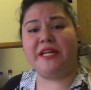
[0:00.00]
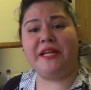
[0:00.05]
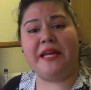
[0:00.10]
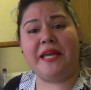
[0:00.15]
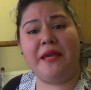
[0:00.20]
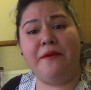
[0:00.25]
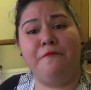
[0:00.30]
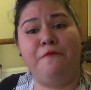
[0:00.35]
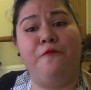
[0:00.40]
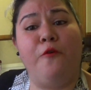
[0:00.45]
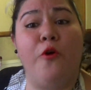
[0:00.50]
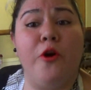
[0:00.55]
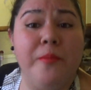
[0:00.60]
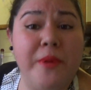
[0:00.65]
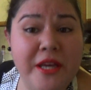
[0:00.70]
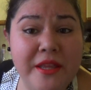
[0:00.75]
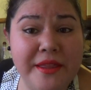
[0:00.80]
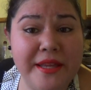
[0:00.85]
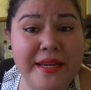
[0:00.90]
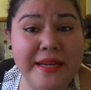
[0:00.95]
going to keep
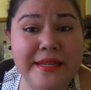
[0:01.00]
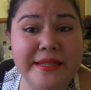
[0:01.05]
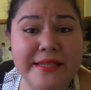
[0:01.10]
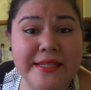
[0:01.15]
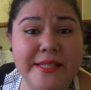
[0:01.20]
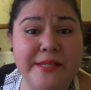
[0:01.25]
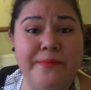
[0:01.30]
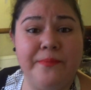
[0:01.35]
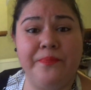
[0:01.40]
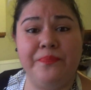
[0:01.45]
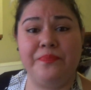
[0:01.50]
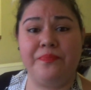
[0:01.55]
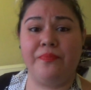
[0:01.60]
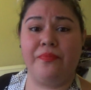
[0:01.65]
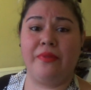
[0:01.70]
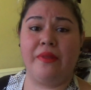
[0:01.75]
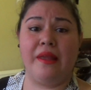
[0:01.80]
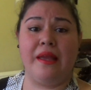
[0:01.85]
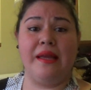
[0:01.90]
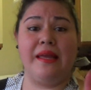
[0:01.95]
forming these,
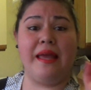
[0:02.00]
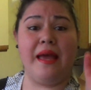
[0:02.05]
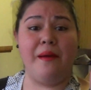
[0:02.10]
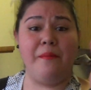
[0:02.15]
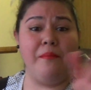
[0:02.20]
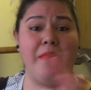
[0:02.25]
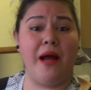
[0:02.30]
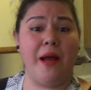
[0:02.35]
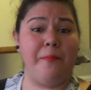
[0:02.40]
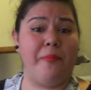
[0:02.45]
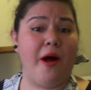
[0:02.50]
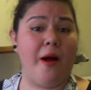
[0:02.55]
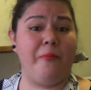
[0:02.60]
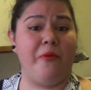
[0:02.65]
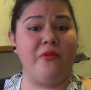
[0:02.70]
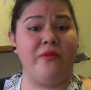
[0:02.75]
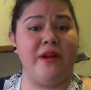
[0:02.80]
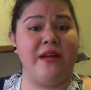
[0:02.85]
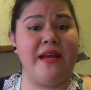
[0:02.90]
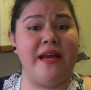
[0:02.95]
get my
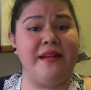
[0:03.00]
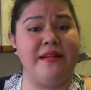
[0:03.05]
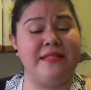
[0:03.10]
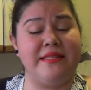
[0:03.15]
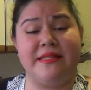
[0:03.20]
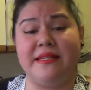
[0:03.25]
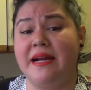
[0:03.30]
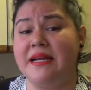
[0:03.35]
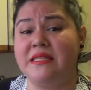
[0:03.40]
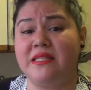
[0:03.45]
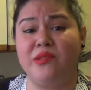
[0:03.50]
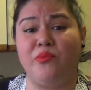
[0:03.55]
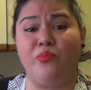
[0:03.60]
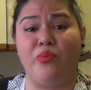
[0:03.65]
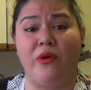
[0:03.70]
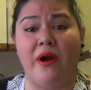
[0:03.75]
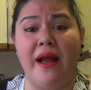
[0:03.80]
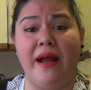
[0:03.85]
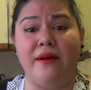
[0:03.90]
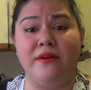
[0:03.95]
papa rellenas nice and
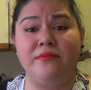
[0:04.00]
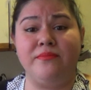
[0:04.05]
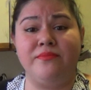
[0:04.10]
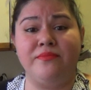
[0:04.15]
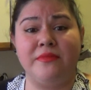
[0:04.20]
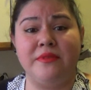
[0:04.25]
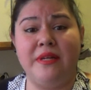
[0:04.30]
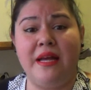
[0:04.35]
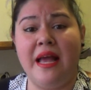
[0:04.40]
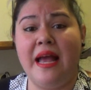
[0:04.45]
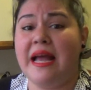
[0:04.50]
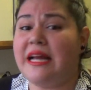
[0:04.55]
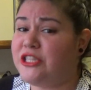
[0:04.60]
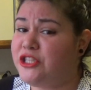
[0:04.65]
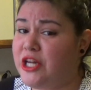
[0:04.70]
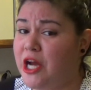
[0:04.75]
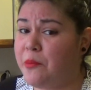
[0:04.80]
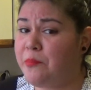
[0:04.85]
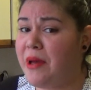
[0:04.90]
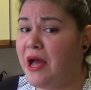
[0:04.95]
brown,
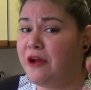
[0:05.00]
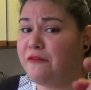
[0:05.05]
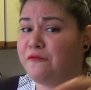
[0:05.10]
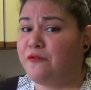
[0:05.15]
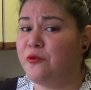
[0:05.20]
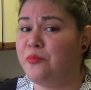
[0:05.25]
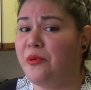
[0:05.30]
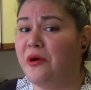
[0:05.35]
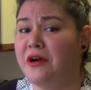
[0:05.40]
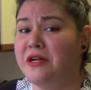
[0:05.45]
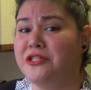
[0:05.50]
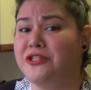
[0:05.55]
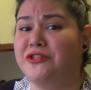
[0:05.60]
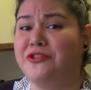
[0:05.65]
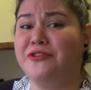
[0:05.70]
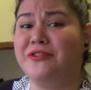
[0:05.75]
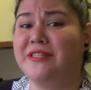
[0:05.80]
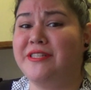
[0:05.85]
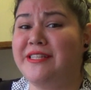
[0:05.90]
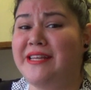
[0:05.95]
check back for part
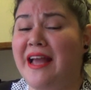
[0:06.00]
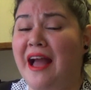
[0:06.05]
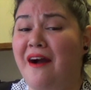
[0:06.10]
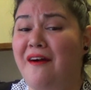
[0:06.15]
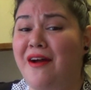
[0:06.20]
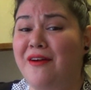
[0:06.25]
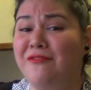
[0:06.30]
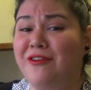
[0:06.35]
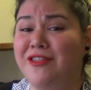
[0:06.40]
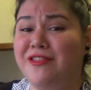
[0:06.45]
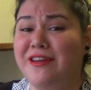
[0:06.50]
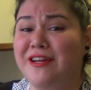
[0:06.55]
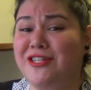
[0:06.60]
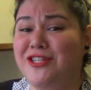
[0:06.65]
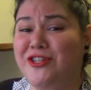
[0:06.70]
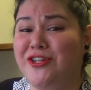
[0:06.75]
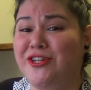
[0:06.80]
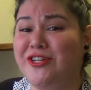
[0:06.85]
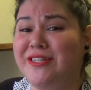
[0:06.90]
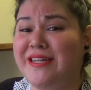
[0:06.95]
2 to see how everything
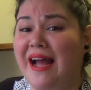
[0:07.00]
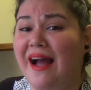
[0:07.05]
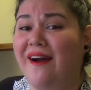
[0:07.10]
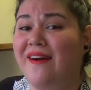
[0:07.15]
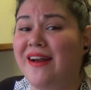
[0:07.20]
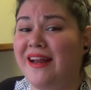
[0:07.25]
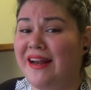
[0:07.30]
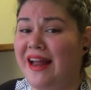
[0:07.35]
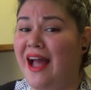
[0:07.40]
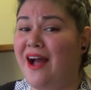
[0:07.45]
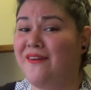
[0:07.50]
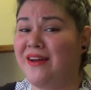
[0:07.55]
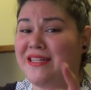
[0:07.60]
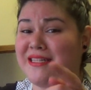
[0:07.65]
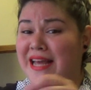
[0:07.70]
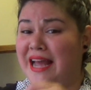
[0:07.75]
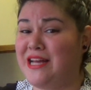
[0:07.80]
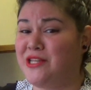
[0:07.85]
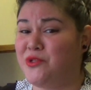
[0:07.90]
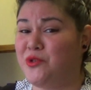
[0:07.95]
turned out and how it
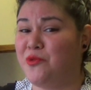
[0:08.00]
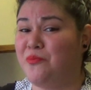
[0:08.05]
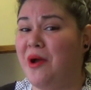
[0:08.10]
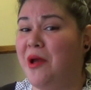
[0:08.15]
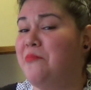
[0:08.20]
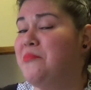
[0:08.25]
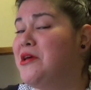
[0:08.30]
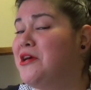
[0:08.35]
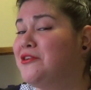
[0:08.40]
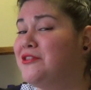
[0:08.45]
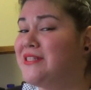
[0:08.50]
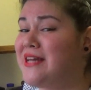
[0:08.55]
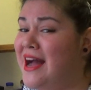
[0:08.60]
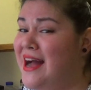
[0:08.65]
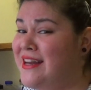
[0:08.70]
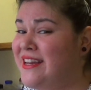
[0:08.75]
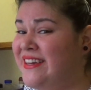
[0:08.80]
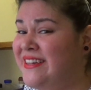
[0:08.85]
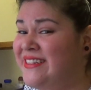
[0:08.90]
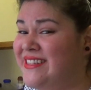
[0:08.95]
tastes with my pickled
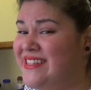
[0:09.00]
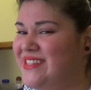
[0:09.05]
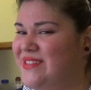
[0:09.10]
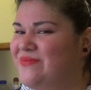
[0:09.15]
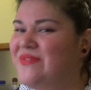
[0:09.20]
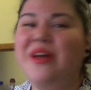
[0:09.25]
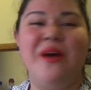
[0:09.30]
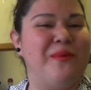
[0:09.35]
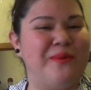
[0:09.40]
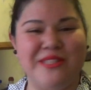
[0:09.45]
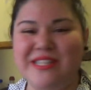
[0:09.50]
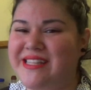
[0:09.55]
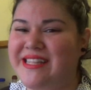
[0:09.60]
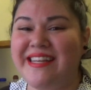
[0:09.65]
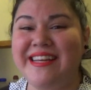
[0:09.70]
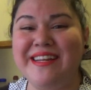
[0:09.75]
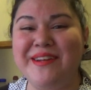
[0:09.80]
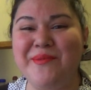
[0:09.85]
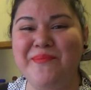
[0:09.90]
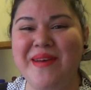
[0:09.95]
onions We'll
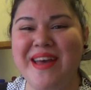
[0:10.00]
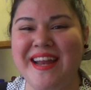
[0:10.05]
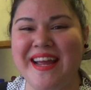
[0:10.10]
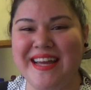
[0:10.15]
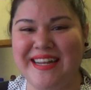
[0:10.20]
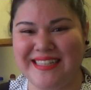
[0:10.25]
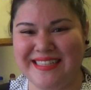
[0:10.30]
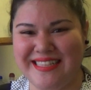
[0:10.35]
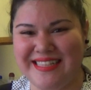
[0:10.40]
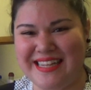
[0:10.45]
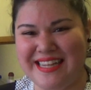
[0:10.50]
see you in a minute.